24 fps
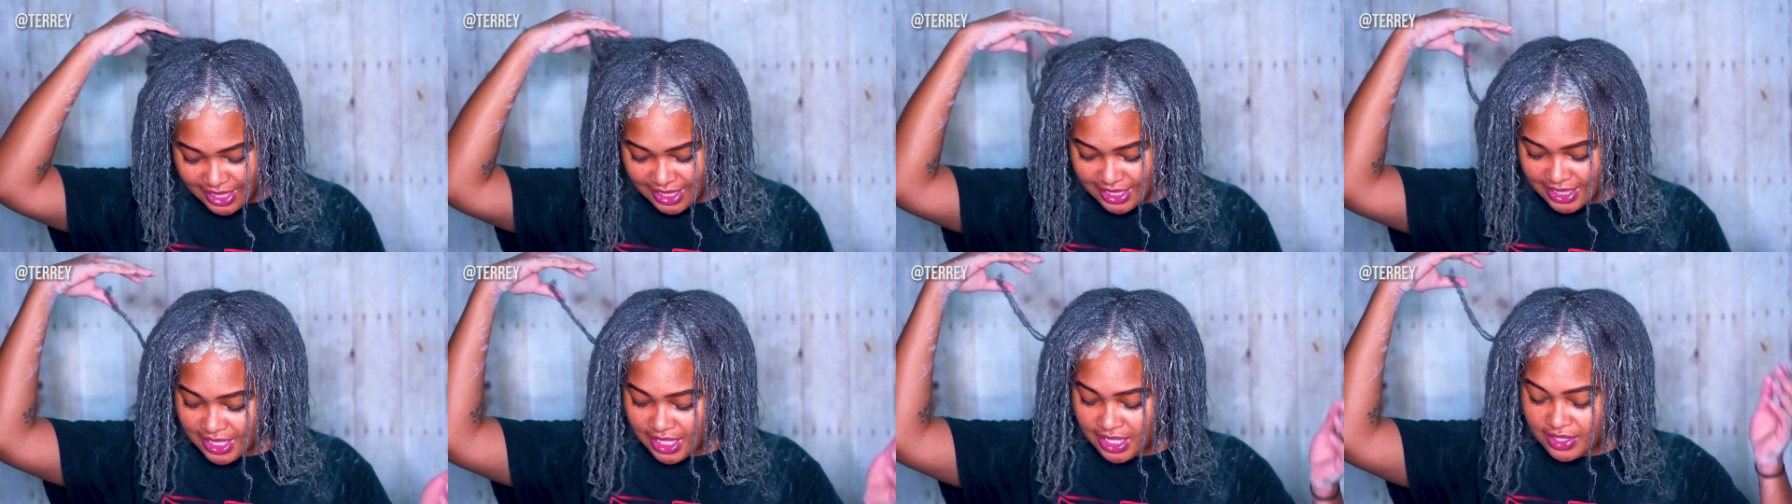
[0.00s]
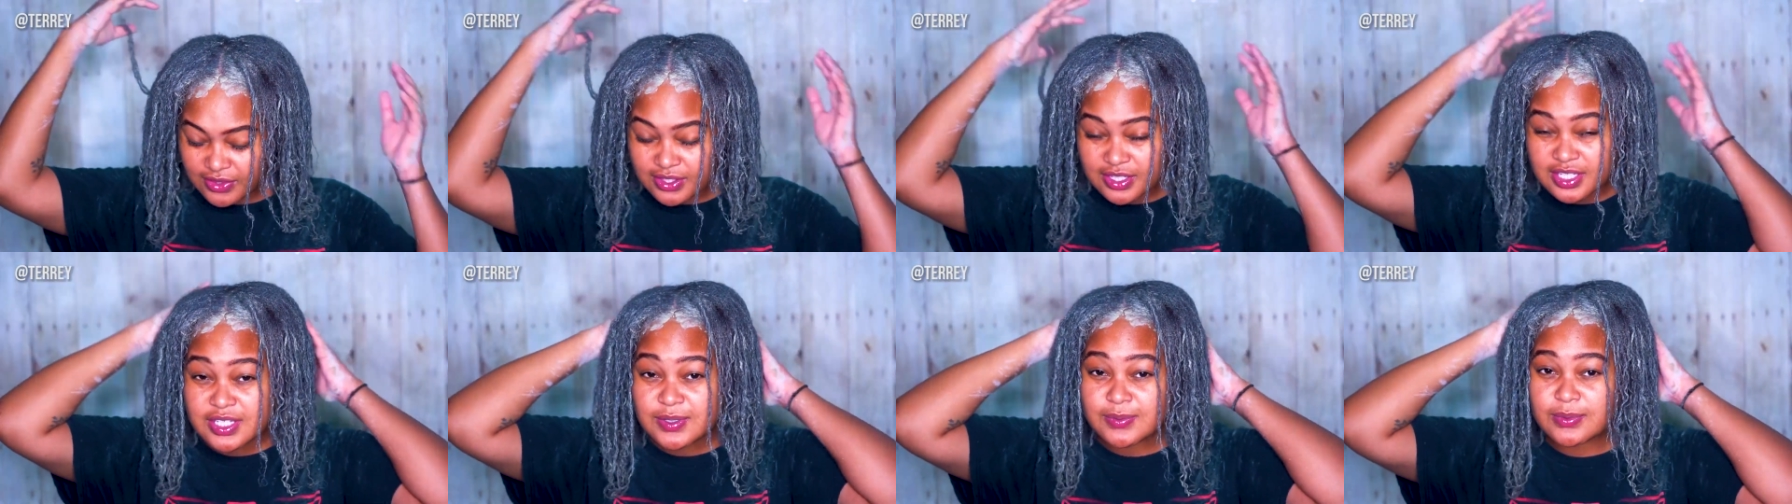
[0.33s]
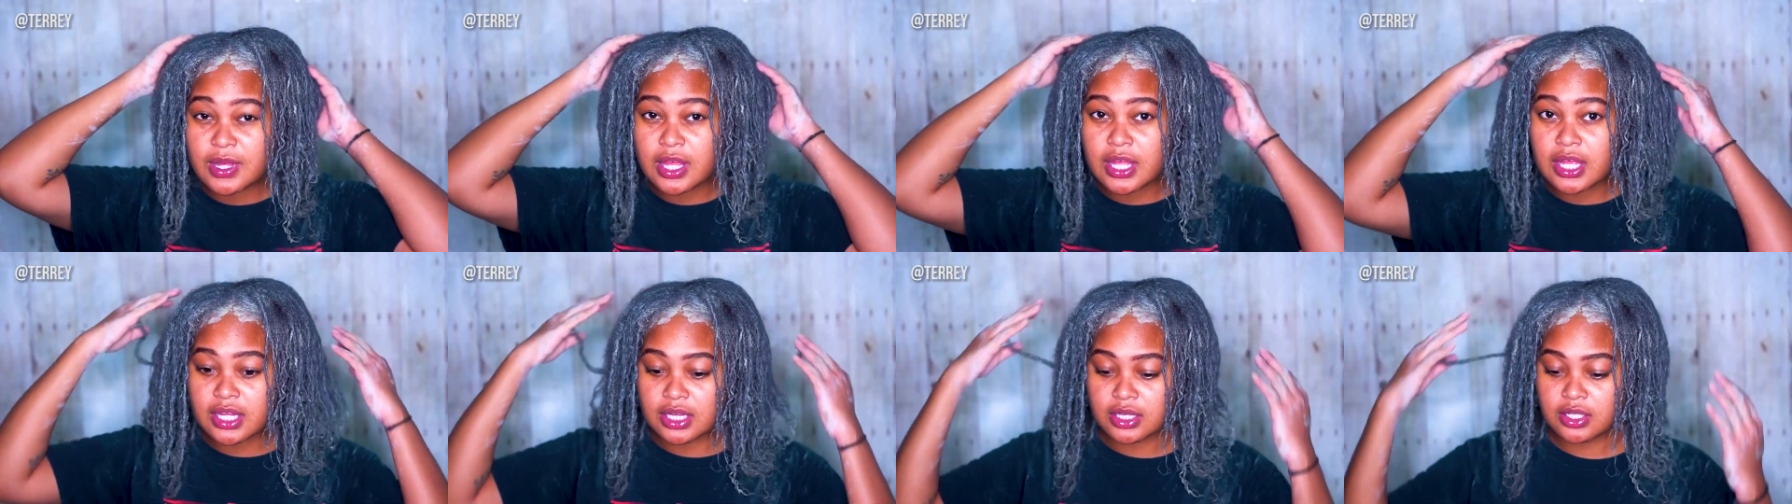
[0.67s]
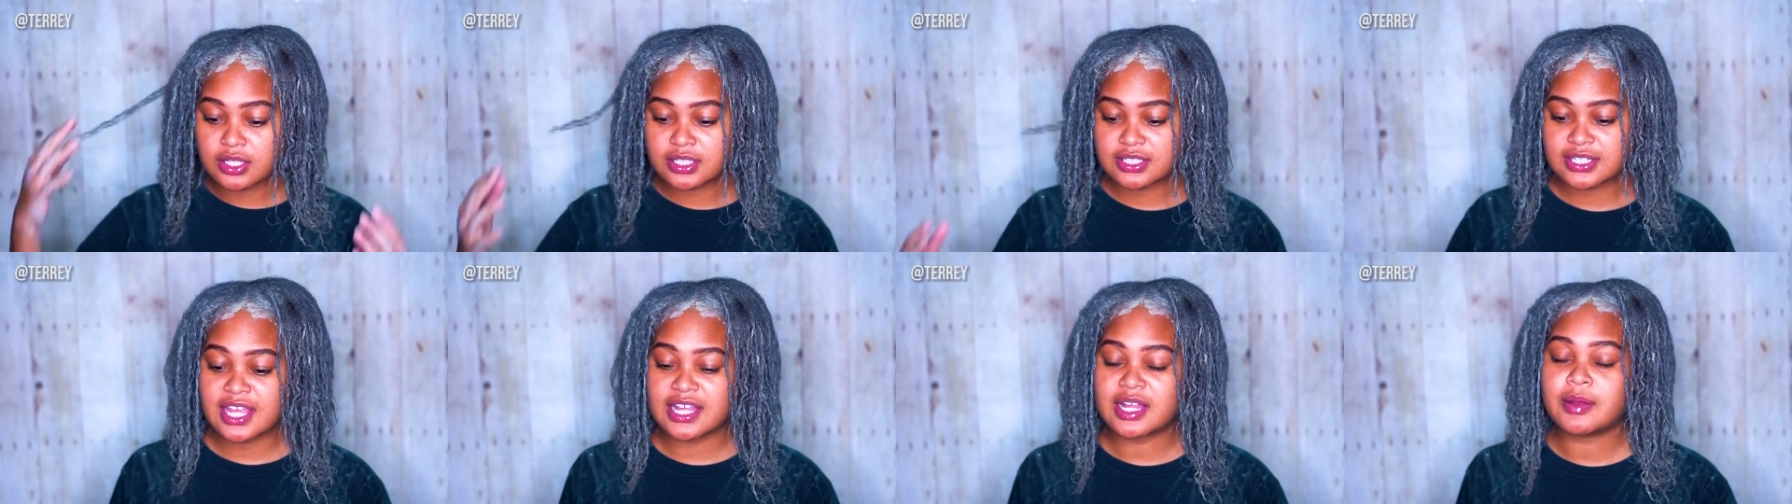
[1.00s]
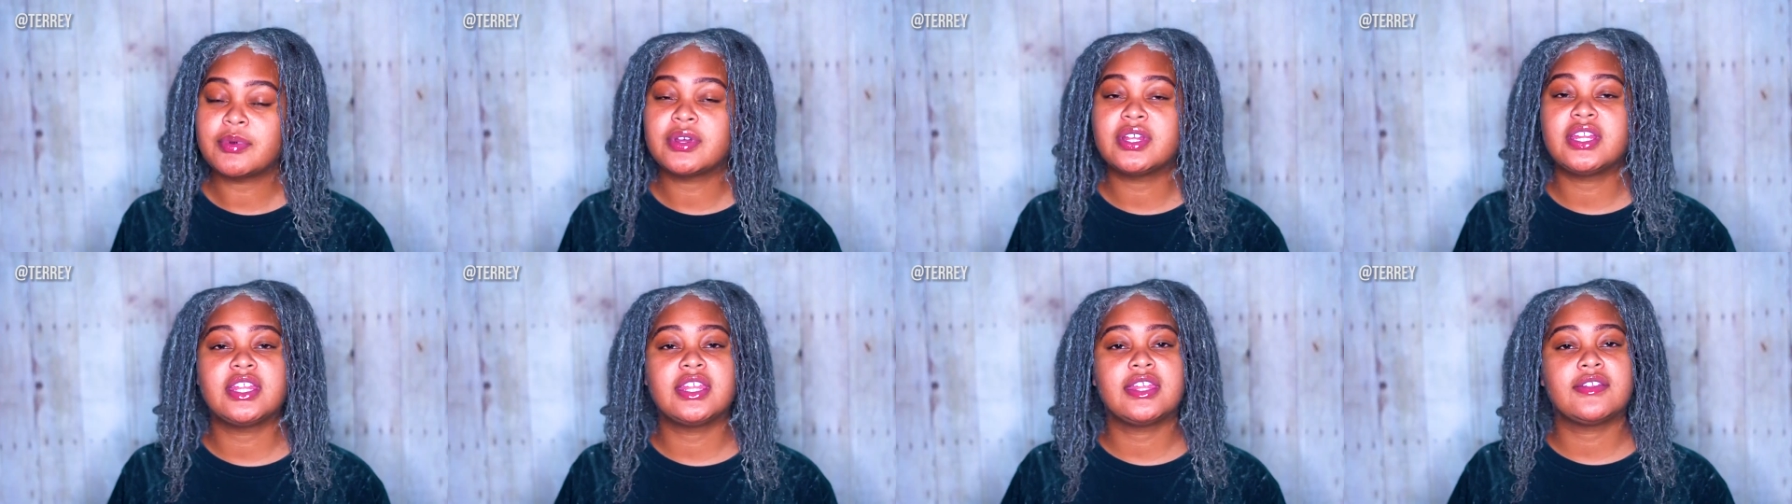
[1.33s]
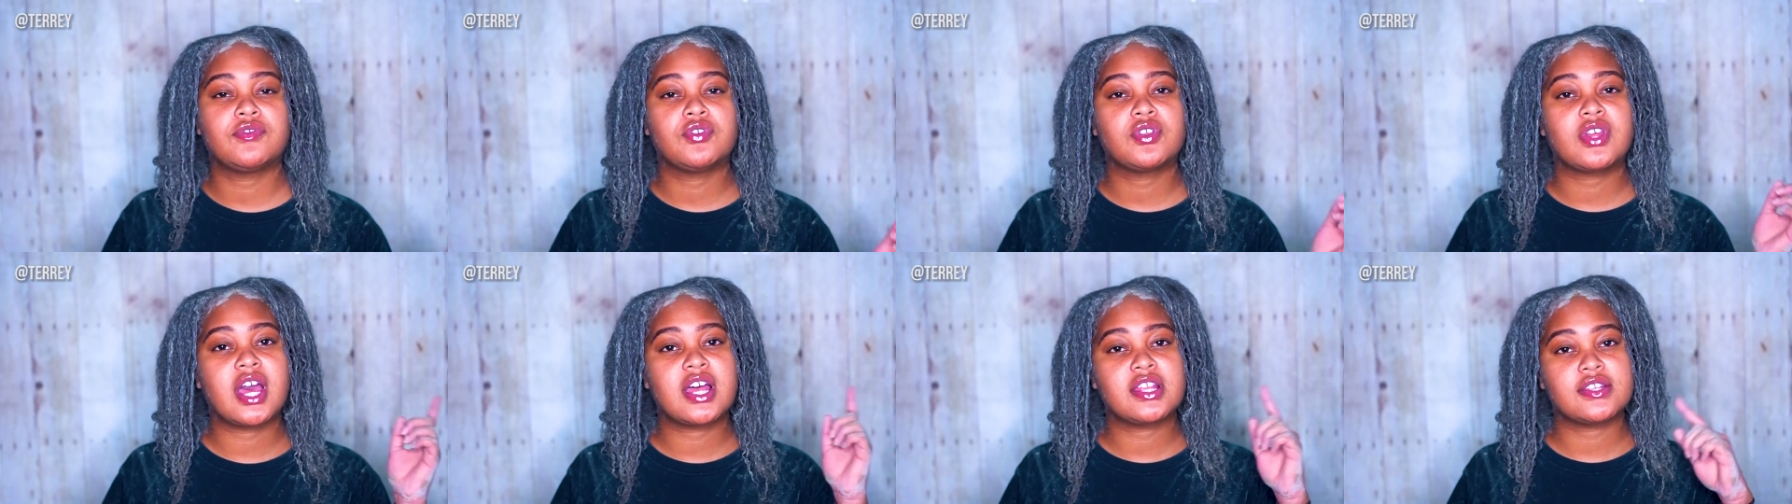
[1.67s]
yeah, this is what it looks like. I'm going to give
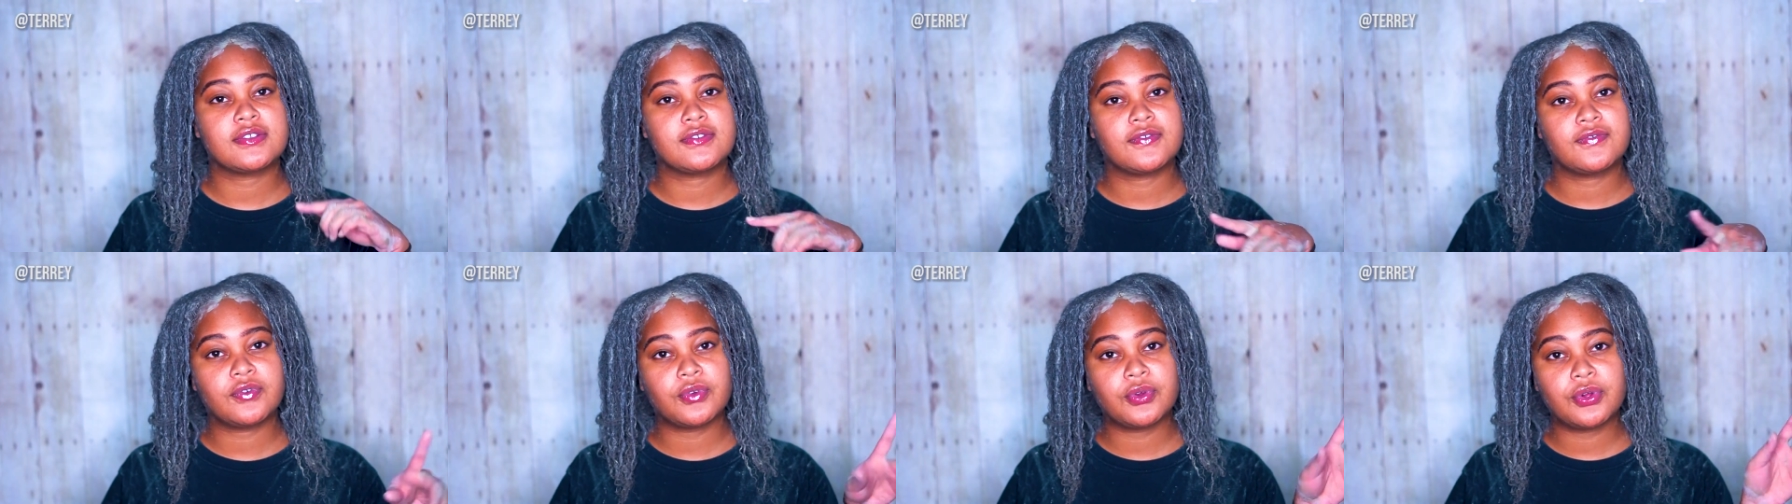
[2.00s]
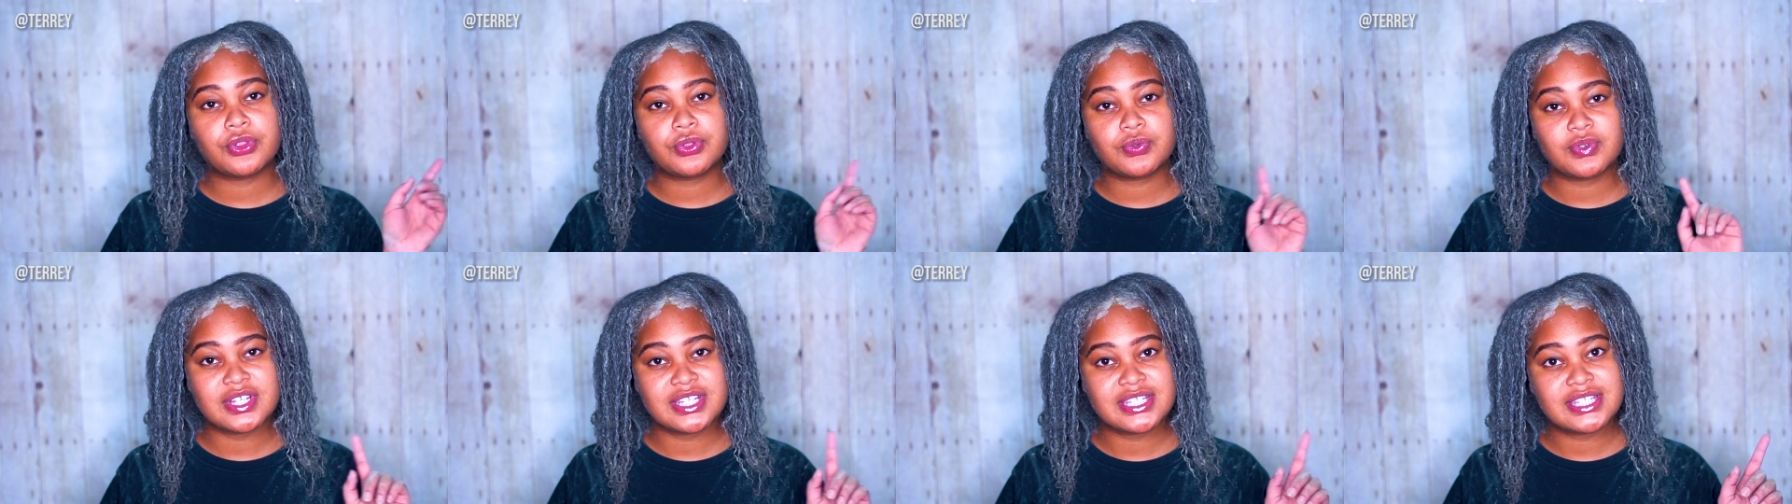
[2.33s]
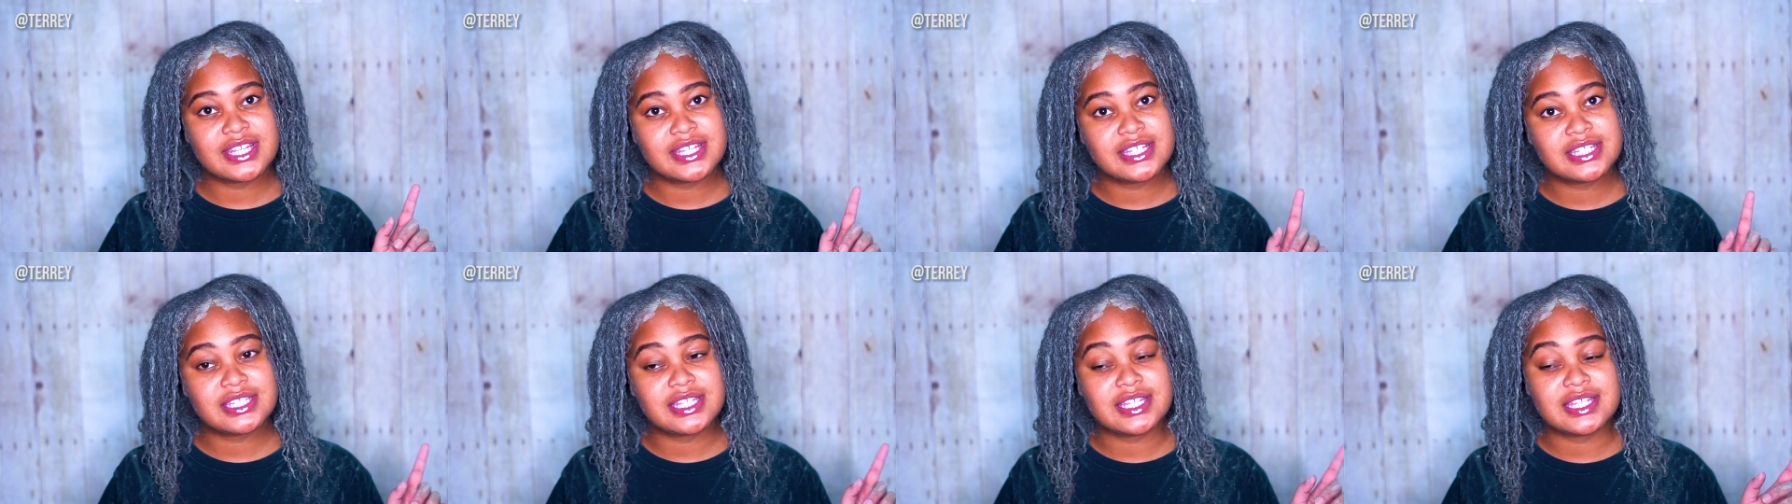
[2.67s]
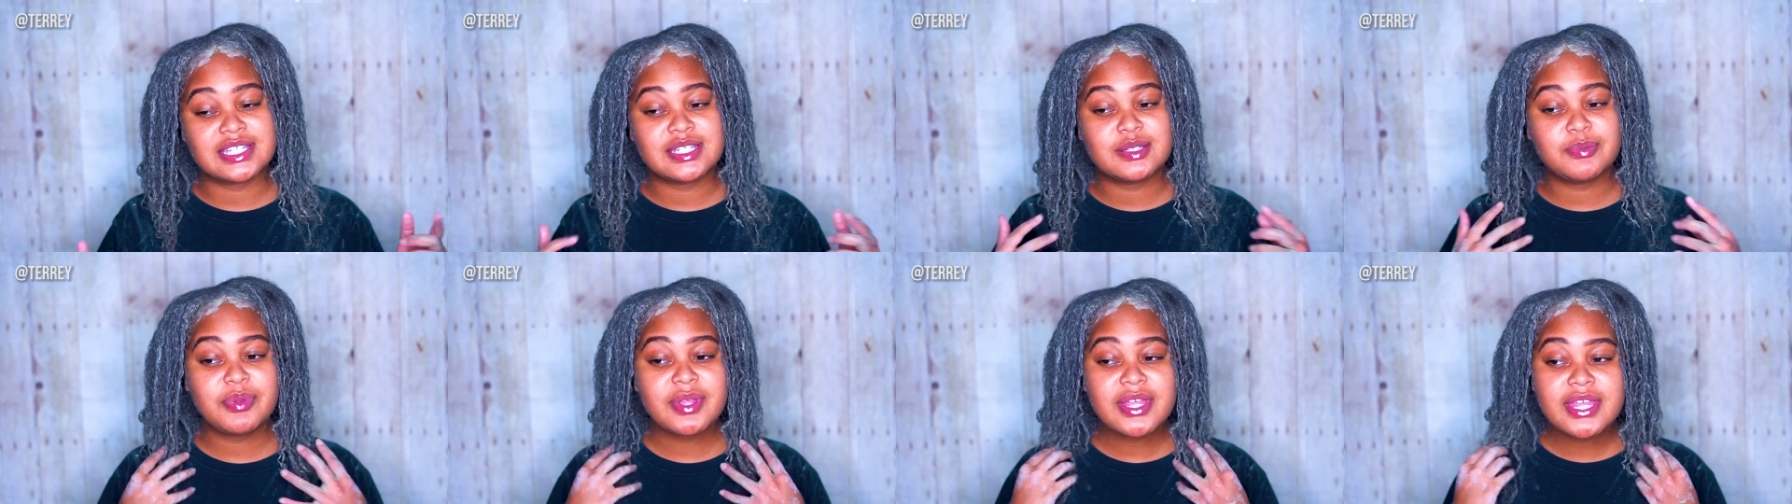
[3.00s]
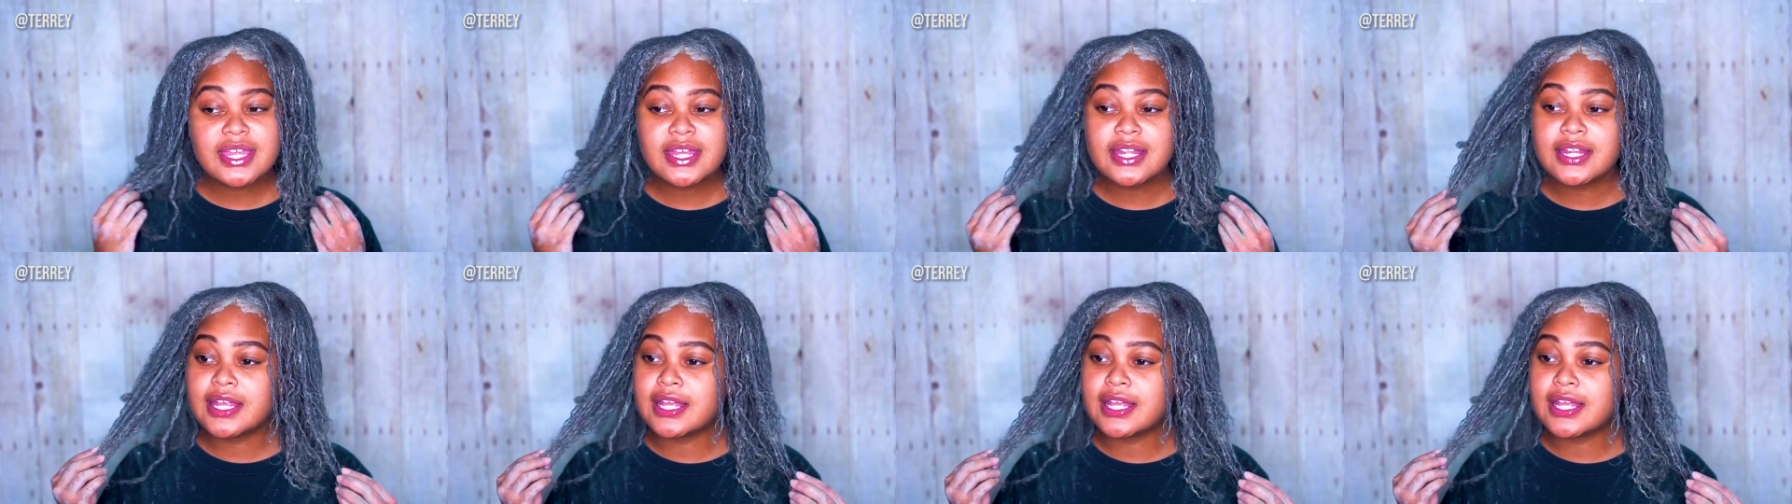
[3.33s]
you guys a full 360 spin,